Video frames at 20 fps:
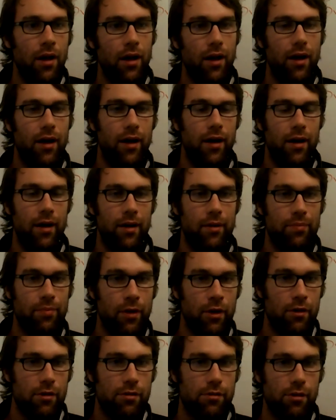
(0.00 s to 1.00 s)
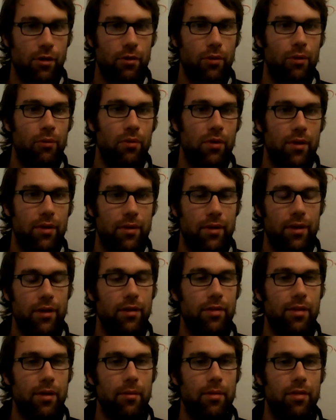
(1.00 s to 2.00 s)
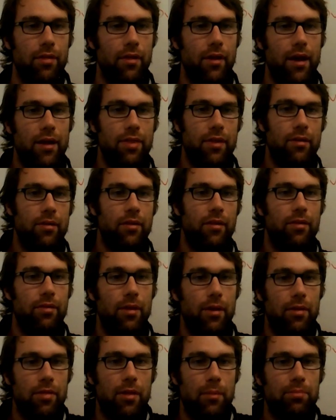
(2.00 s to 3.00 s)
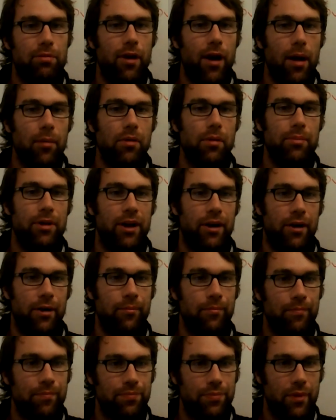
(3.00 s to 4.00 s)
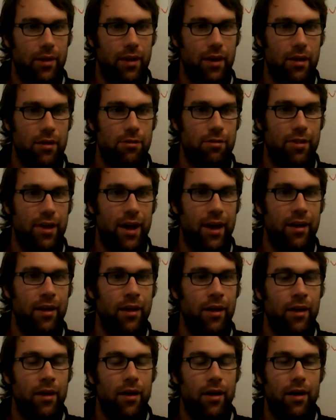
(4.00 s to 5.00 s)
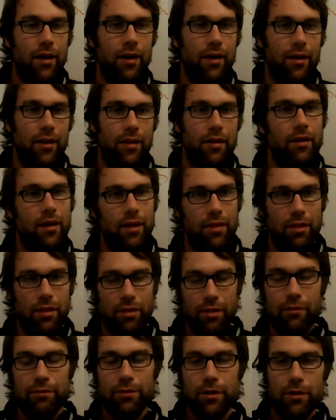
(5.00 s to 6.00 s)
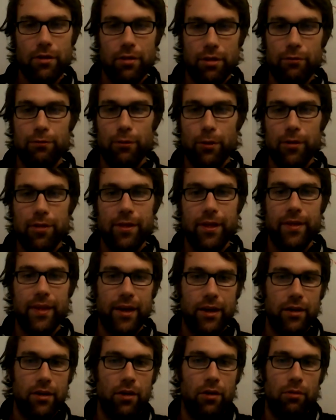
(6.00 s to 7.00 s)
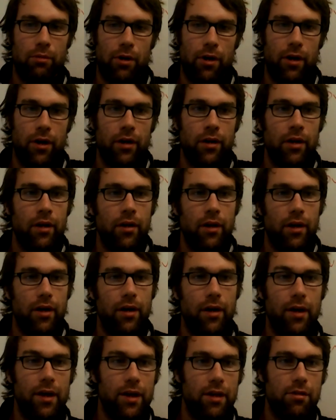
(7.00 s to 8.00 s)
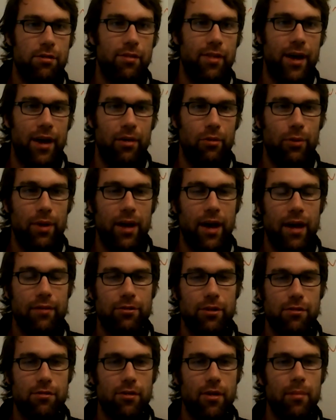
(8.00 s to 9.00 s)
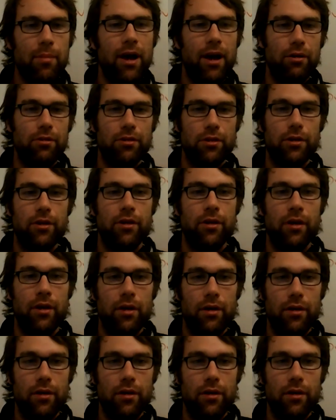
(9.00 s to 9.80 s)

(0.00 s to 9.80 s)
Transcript: Uh, so, the and then the, the problem here is that, uh, and the, the, fir- the fourth thing that can go wrong uh, is that we have to somehow learn